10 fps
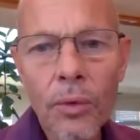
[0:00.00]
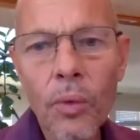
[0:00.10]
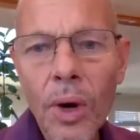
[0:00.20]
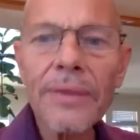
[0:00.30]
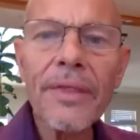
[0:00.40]

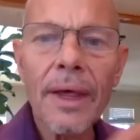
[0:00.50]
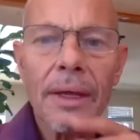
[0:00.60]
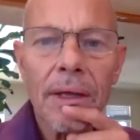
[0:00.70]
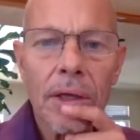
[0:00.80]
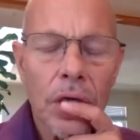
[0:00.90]
one
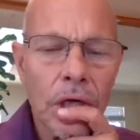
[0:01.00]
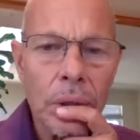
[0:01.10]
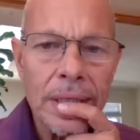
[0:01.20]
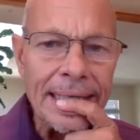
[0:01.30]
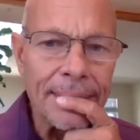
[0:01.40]
that you
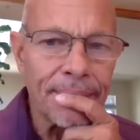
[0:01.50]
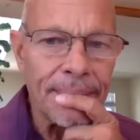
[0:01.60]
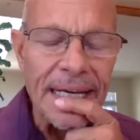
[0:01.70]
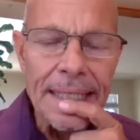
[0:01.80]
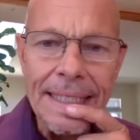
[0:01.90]
didn't
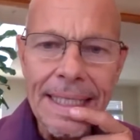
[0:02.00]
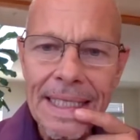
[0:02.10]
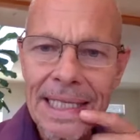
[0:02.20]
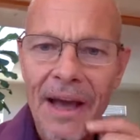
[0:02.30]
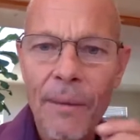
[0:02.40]
mention
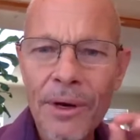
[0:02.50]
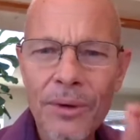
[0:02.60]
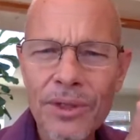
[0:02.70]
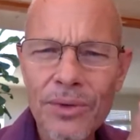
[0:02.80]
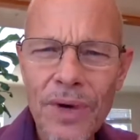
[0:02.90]
just now, but it
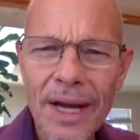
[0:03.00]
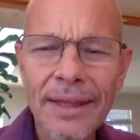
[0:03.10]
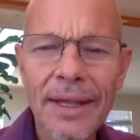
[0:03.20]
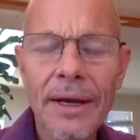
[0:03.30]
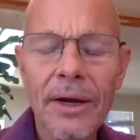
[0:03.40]
was right
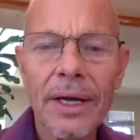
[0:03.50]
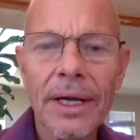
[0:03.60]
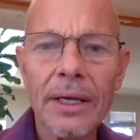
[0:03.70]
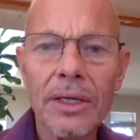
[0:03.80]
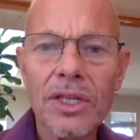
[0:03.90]
there,
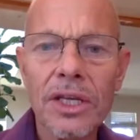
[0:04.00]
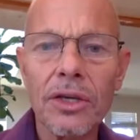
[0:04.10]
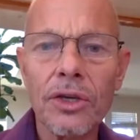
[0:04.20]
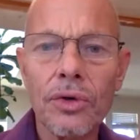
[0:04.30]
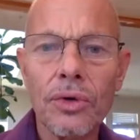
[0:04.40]
is that
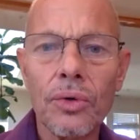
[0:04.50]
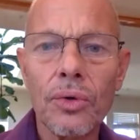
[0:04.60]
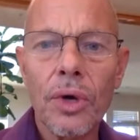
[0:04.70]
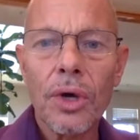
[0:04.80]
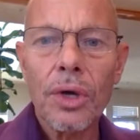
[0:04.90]
you
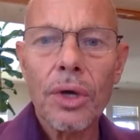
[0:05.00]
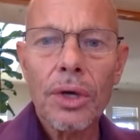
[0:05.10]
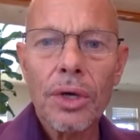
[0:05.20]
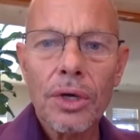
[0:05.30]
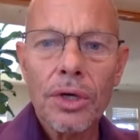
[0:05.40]

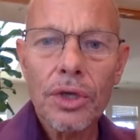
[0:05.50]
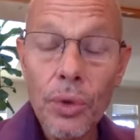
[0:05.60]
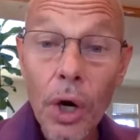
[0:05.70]
you